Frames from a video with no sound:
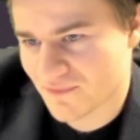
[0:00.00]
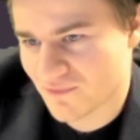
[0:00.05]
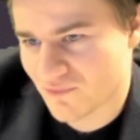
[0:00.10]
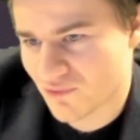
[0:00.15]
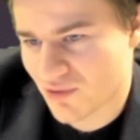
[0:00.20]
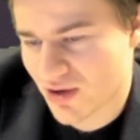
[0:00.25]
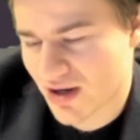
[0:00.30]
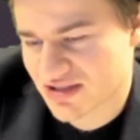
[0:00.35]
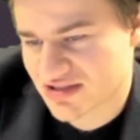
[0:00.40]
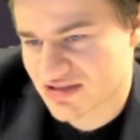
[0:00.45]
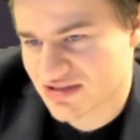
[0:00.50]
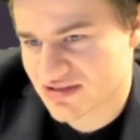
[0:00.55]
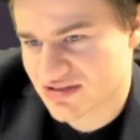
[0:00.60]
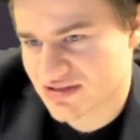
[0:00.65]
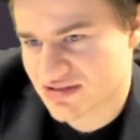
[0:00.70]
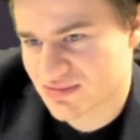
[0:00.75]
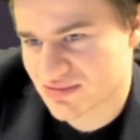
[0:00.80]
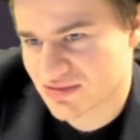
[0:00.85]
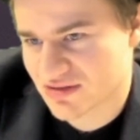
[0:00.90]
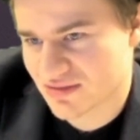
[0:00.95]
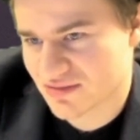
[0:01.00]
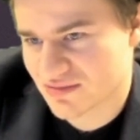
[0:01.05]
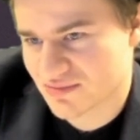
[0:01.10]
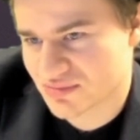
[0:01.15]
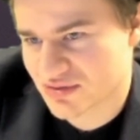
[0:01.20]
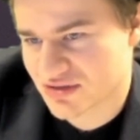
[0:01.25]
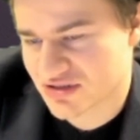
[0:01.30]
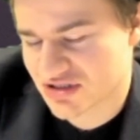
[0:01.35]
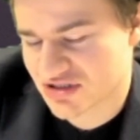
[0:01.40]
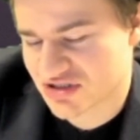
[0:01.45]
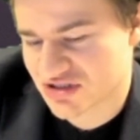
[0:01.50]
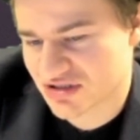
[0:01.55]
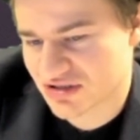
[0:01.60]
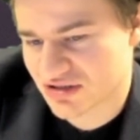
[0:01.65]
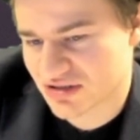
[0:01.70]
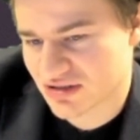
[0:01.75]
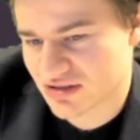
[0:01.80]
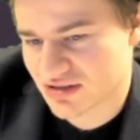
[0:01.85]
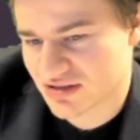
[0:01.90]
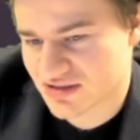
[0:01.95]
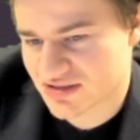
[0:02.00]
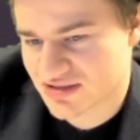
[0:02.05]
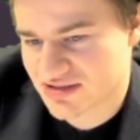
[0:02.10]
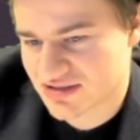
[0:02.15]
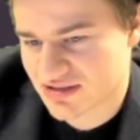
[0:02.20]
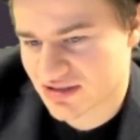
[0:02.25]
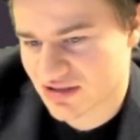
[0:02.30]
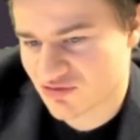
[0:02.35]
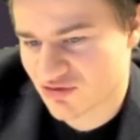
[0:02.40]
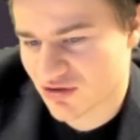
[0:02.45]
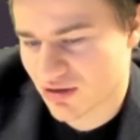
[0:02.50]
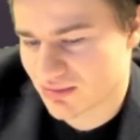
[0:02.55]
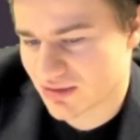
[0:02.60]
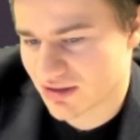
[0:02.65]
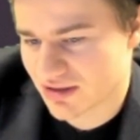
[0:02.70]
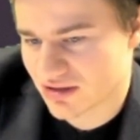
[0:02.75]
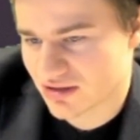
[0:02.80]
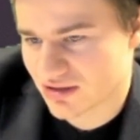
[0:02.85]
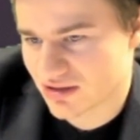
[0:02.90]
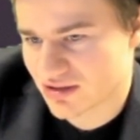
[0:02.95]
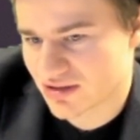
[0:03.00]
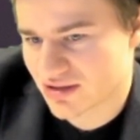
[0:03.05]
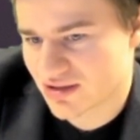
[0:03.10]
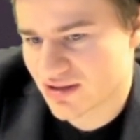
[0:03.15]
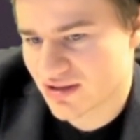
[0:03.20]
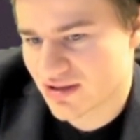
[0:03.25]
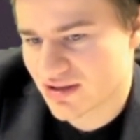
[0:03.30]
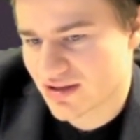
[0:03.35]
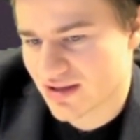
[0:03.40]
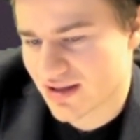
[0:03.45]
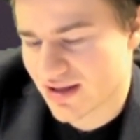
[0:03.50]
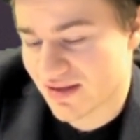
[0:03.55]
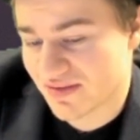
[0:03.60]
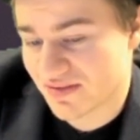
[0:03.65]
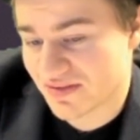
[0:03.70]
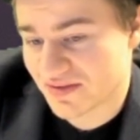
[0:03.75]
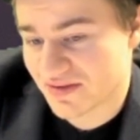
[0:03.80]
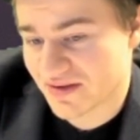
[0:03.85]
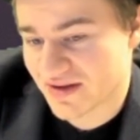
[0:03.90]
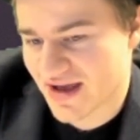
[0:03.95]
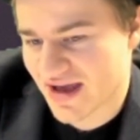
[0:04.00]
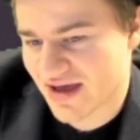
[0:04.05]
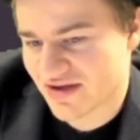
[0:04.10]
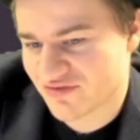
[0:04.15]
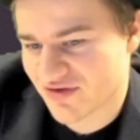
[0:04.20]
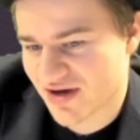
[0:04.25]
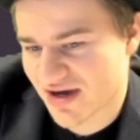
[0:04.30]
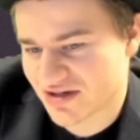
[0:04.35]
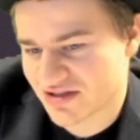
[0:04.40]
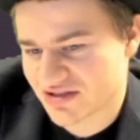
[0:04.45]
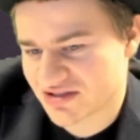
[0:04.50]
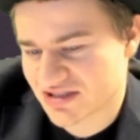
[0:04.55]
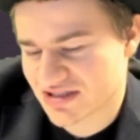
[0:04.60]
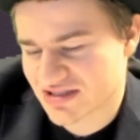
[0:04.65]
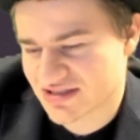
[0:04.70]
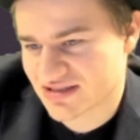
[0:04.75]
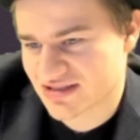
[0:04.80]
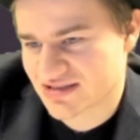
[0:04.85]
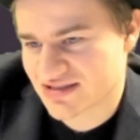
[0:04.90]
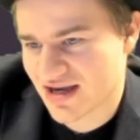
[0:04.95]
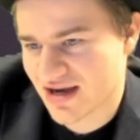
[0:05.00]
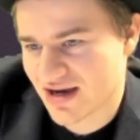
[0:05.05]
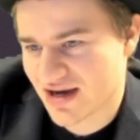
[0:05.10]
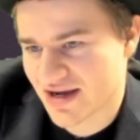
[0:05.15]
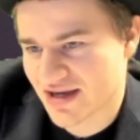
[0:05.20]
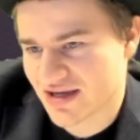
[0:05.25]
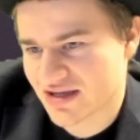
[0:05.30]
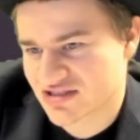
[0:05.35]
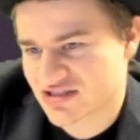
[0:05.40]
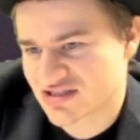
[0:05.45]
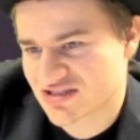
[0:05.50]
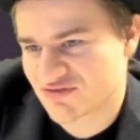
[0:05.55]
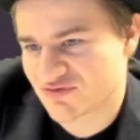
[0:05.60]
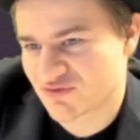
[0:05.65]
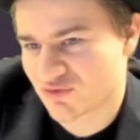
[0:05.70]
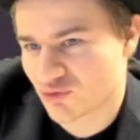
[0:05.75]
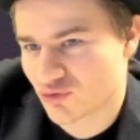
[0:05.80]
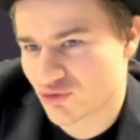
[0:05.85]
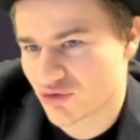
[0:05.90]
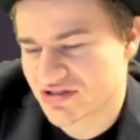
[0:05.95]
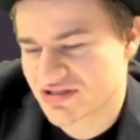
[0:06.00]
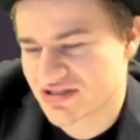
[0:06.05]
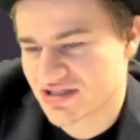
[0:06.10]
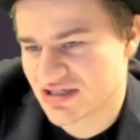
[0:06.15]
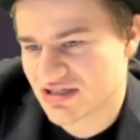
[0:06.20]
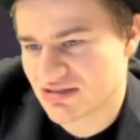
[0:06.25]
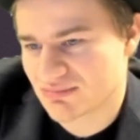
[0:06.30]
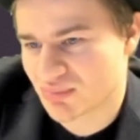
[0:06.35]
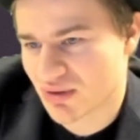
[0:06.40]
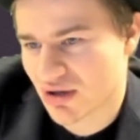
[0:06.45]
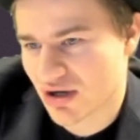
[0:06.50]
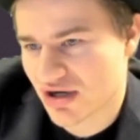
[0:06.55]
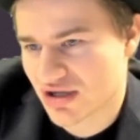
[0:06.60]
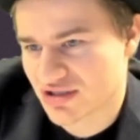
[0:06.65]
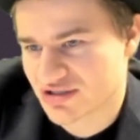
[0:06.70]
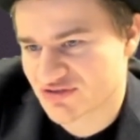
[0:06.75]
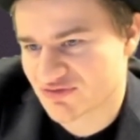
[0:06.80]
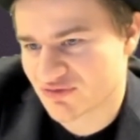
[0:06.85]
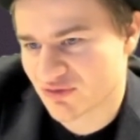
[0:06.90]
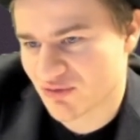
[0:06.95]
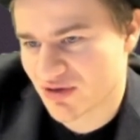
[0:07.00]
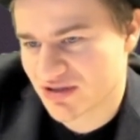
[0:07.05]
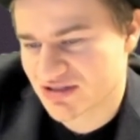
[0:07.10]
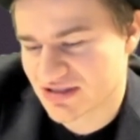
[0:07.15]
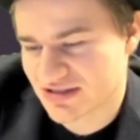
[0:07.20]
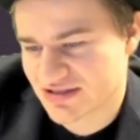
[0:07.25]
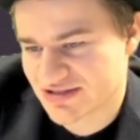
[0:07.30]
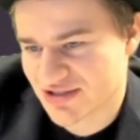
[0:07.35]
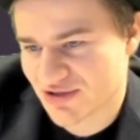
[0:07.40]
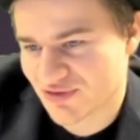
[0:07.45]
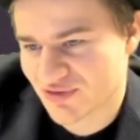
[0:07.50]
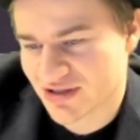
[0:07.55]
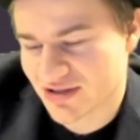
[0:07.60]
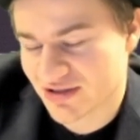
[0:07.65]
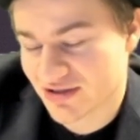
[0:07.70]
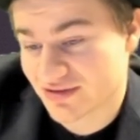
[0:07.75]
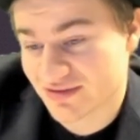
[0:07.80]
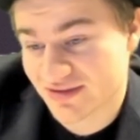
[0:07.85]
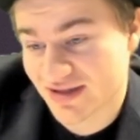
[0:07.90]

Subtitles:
white's position is crumbling here, and the advantage is as high as 14 pawns for Wesley So here.